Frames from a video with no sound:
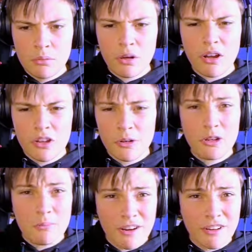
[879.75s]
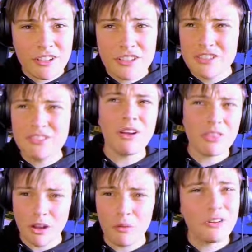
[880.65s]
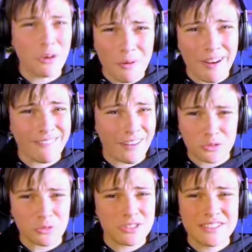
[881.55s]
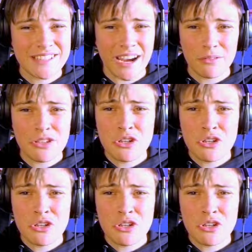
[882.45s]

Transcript: are you, an American? Do you not know your way around Alton Towers, you